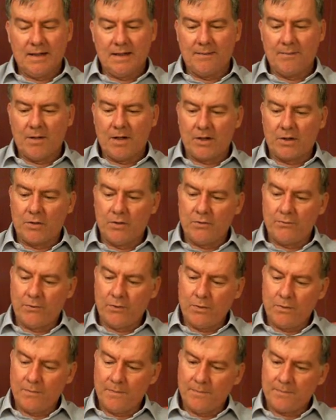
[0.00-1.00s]
by
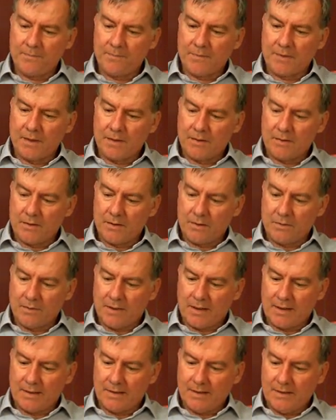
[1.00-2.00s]
Kofoo
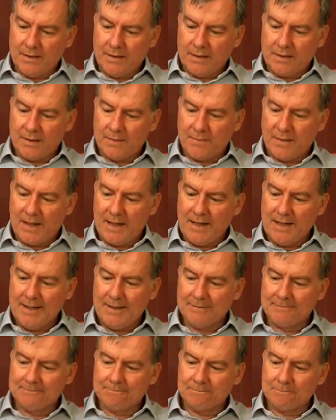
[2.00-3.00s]
to
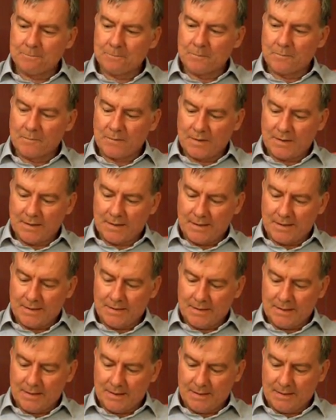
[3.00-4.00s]
pay,
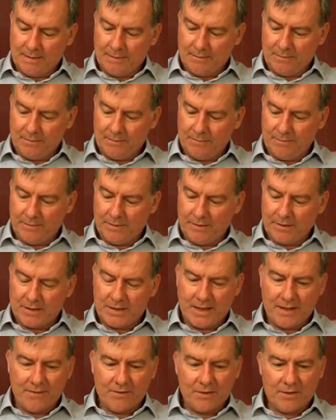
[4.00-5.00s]
and
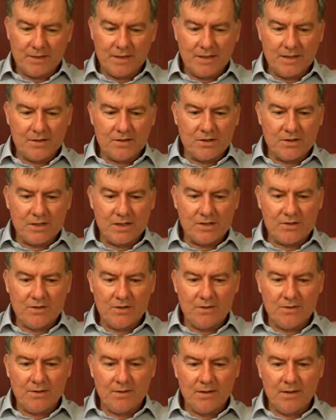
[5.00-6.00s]
various guarantees
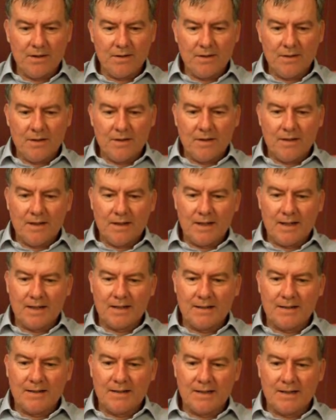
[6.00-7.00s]
suggested,
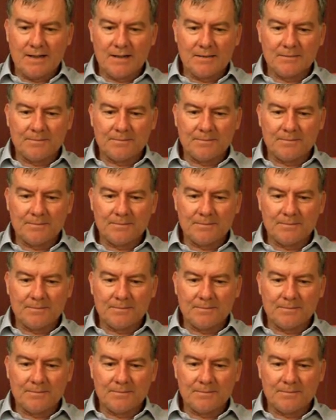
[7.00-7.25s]
and